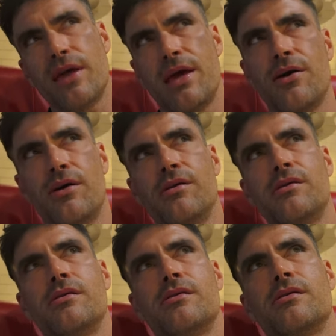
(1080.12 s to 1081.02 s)
aircon,
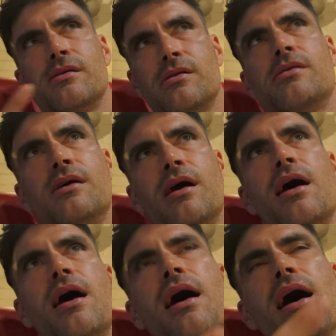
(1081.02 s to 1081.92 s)

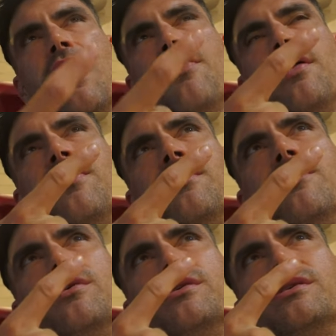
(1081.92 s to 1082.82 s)
and then
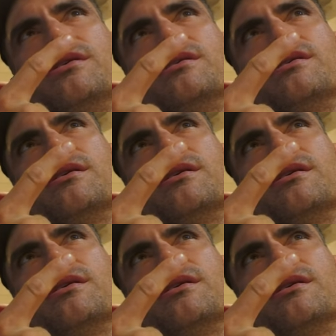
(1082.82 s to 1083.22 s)
there was